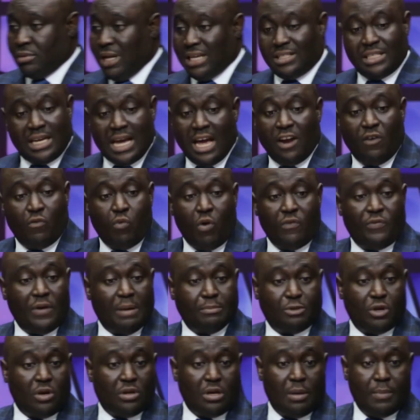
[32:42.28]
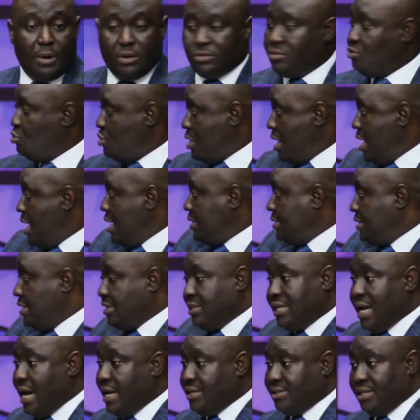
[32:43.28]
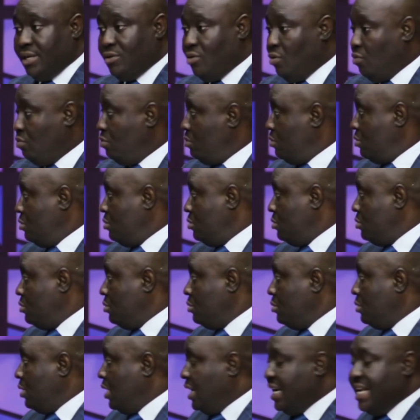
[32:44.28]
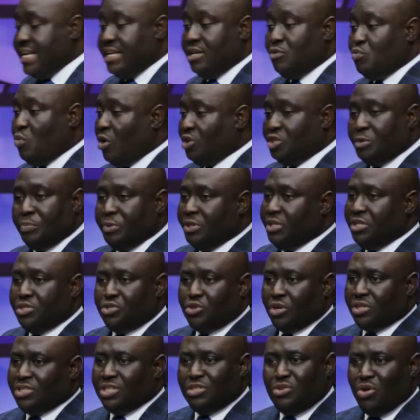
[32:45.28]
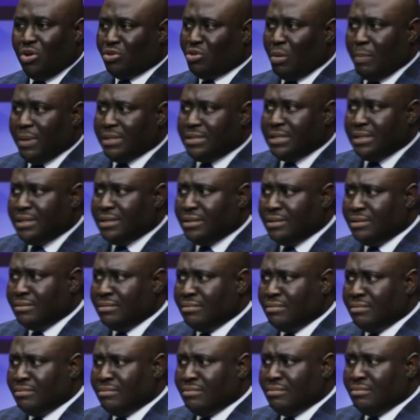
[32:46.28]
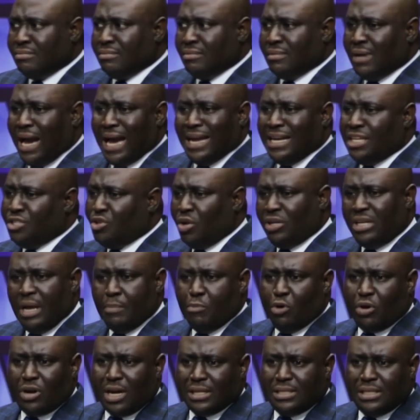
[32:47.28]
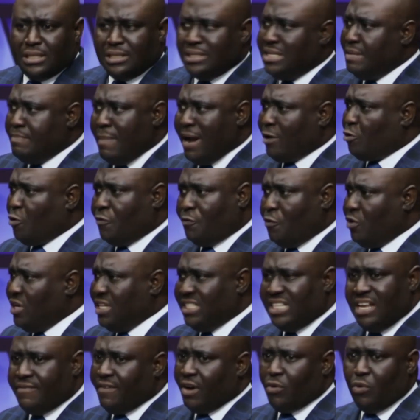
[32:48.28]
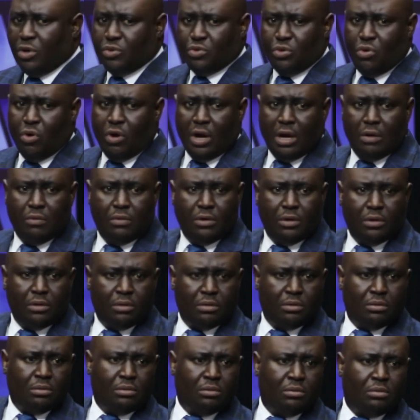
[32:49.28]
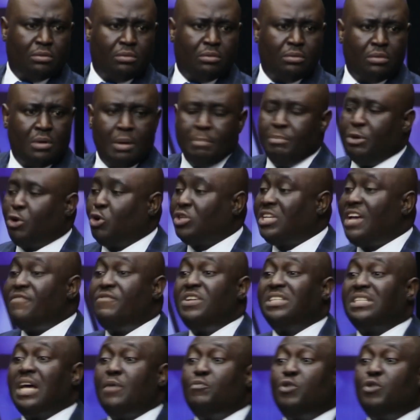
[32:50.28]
That's the kind of warfare I'm talking about. You can ask these guys, they know. Leading worship in this church is not automatic and it's not democratic. The microphone is never going to go round. Because every